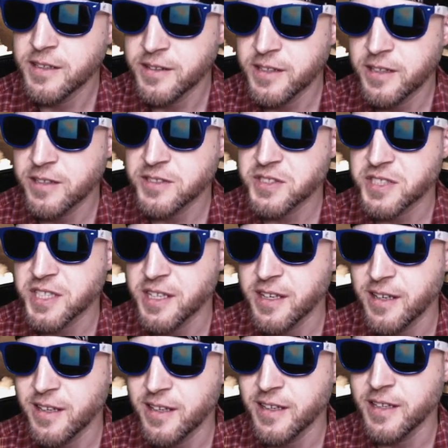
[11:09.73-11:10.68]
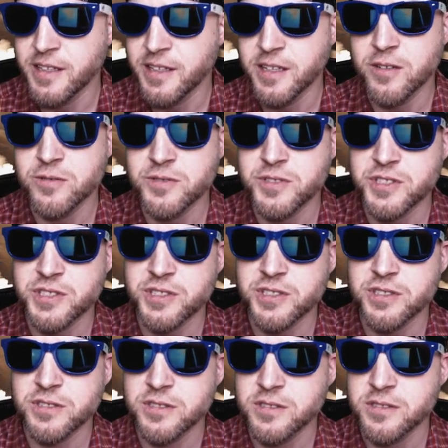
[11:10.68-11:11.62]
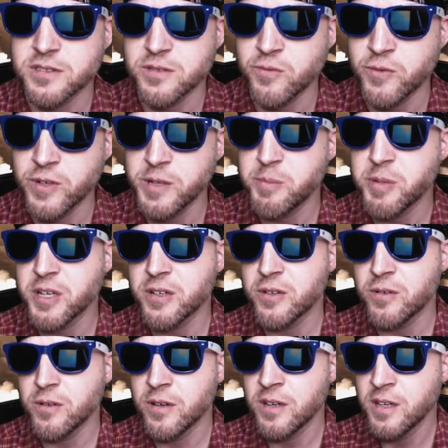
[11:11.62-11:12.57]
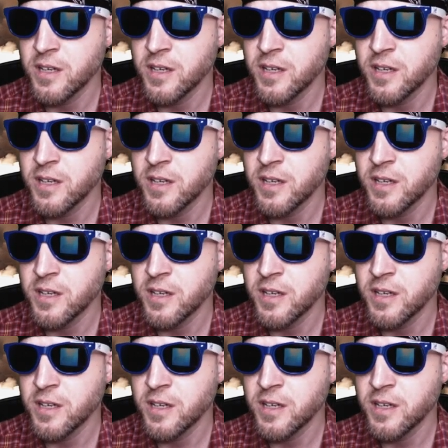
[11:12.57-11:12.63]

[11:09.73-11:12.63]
There's a notes repo